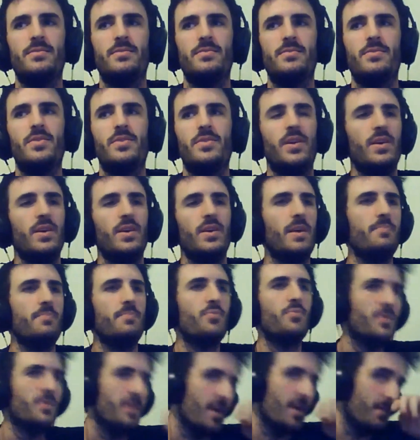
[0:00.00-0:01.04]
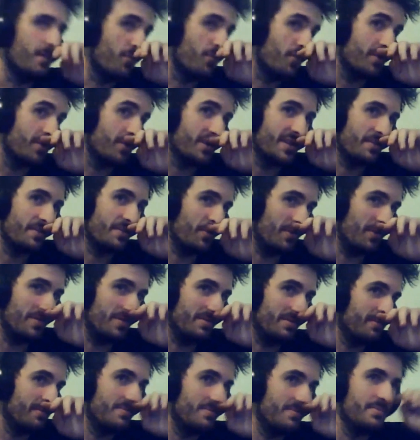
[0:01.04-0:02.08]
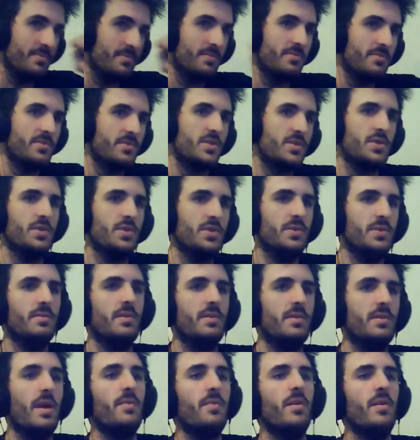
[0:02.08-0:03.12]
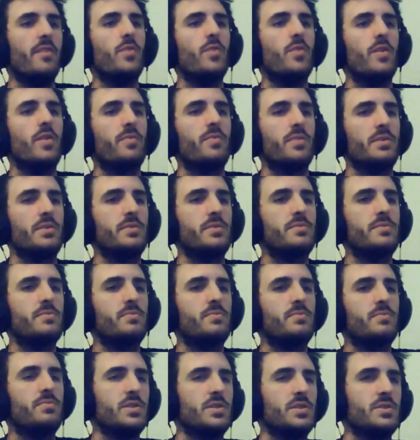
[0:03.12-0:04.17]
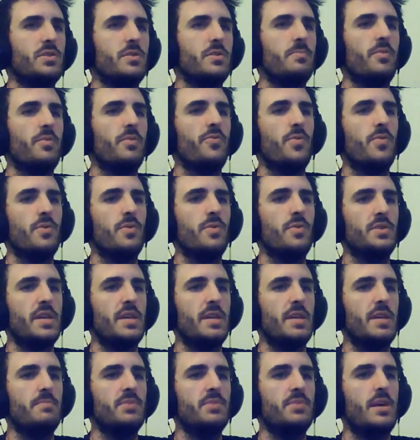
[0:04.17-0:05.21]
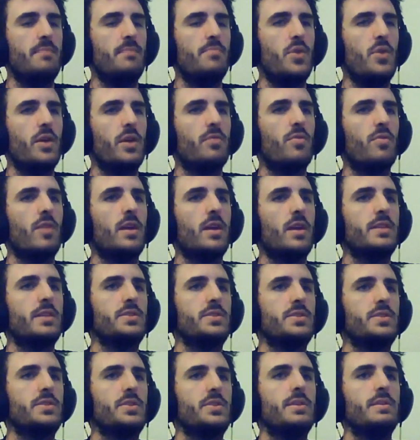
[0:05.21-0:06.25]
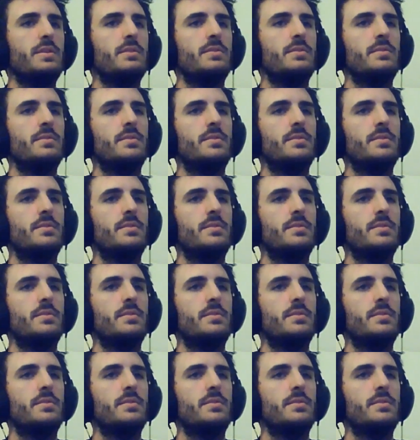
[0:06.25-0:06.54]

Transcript: I brought someone on to, and I've worked with this dude before. His name's Mike Reitzenstein.